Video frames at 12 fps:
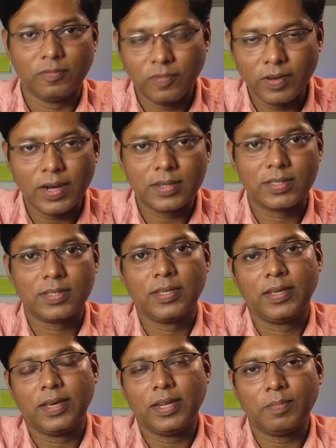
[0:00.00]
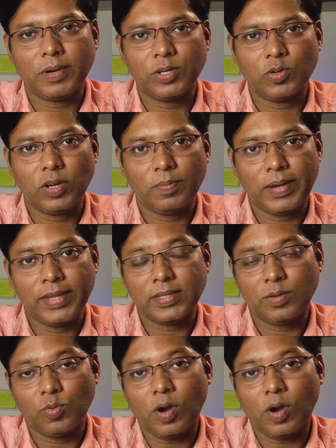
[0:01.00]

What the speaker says: works in a particular place and